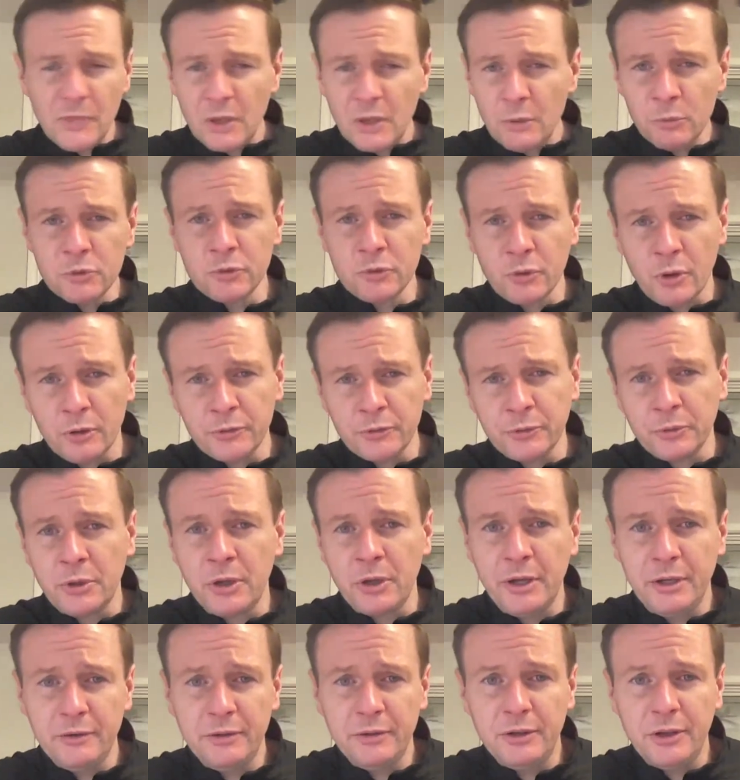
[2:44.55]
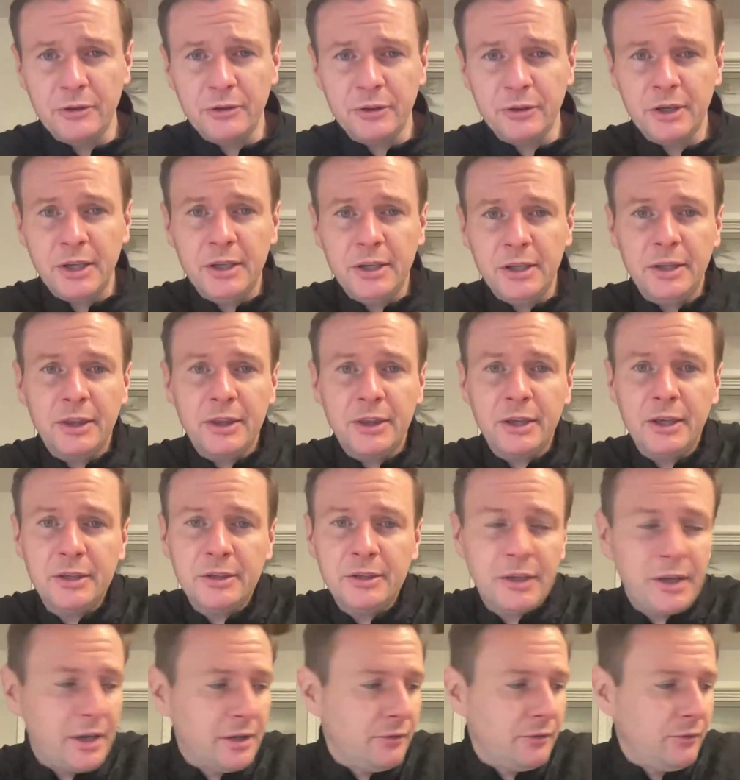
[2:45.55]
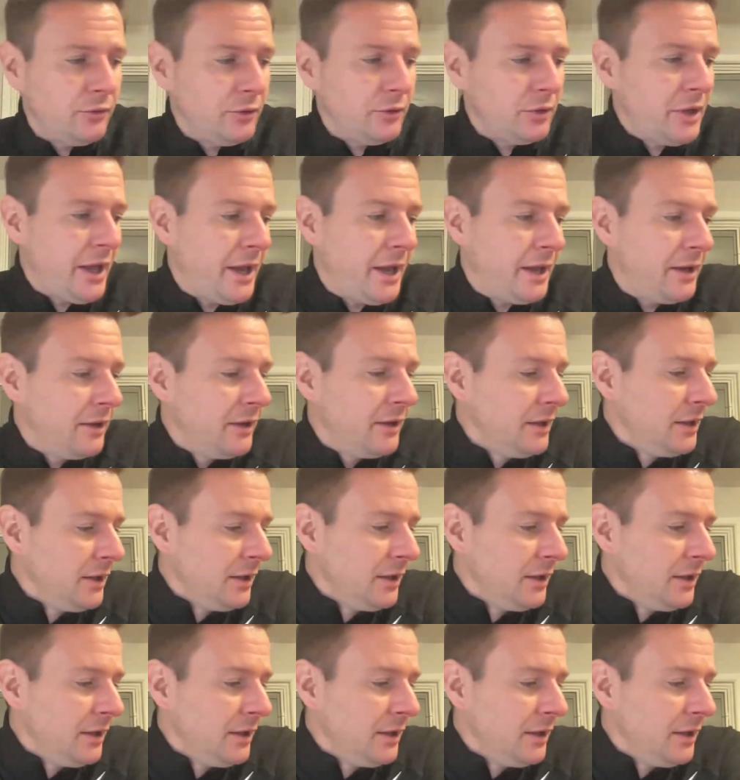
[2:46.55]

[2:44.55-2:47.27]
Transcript: which is also kind of another key thing to kind of look at.